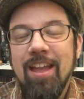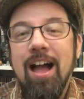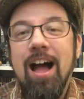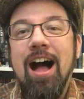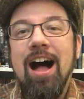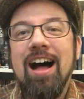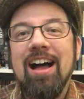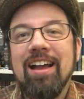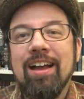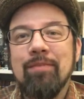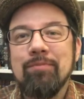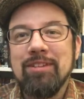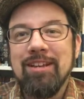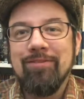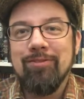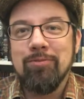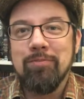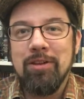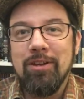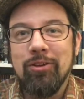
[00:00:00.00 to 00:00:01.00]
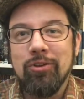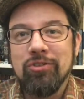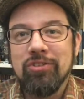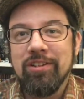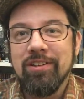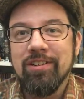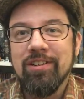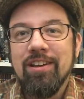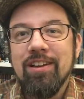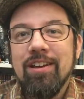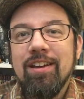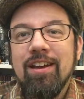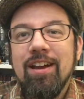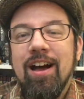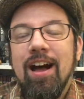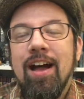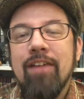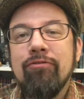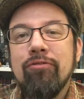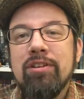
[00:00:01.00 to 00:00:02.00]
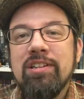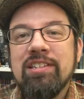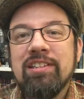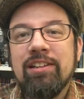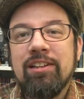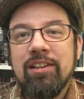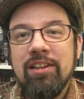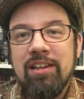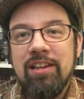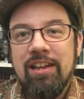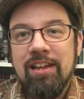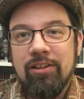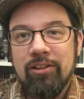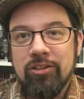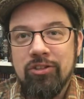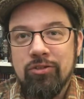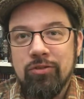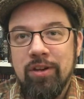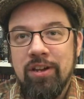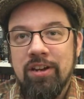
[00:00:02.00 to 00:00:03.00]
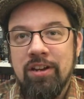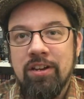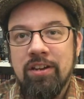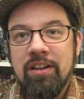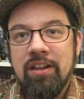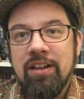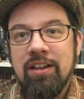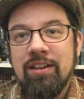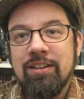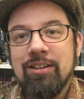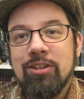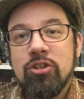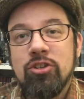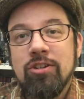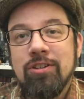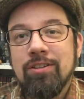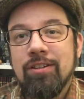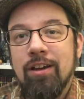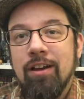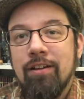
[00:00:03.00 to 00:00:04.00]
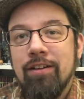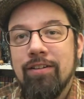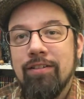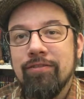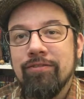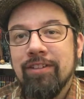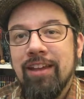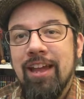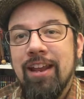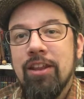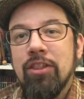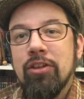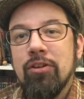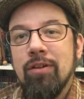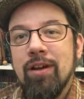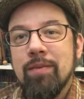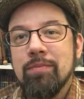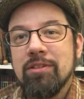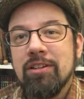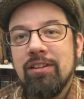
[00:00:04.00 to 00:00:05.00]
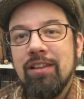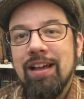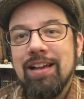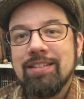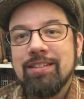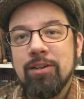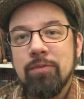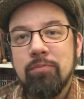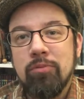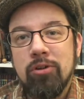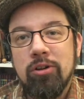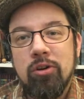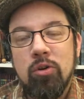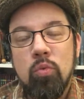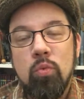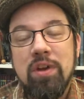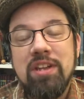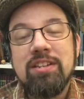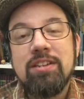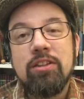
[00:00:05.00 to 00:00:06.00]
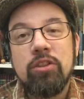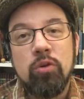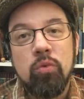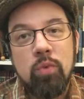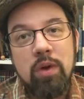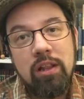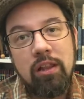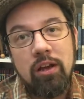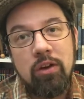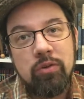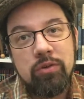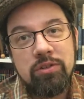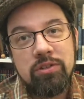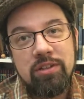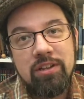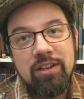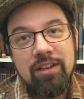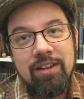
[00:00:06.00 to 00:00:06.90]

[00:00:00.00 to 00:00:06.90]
Hi, I'm David Petersen. I've recently illustrated an edition of Kenneth Grahame's classic book, Wind in the Willows.